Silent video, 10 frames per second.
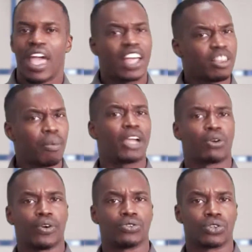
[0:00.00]
And the
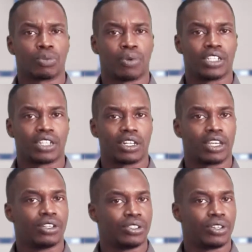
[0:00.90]
microphones are surprisingly
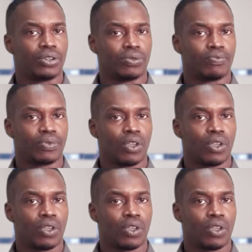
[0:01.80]
good too.